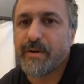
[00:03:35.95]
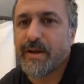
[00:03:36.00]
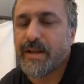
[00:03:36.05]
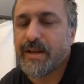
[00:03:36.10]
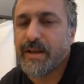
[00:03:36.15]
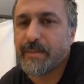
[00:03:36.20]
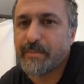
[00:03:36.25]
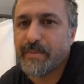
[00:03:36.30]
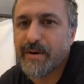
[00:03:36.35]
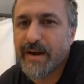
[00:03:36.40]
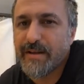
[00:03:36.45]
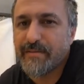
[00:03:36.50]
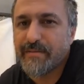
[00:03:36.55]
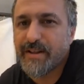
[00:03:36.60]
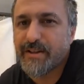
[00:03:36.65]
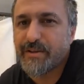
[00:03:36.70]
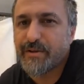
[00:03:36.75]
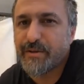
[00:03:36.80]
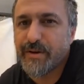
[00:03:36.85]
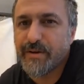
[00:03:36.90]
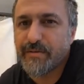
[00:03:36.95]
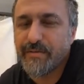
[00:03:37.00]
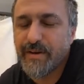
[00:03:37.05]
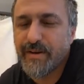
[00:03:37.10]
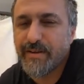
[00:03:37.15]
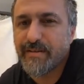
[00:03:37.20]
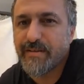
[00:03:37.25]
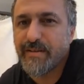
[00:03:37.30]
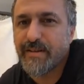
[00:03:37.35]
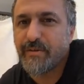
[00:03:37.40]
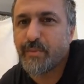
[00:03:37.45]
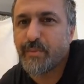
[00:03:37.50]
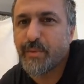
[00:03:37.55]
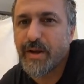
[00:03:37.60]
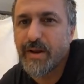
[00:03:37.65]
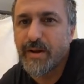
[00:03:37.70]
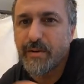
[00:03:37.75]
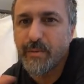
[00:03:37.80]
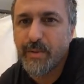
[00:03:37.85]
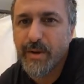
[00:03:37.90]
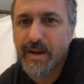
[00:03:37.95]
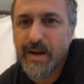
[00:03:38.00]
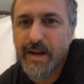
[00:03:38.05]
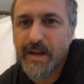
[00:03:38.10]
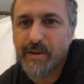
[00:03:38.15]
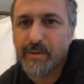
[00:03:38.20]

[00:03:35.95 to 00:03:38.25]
in a private university where I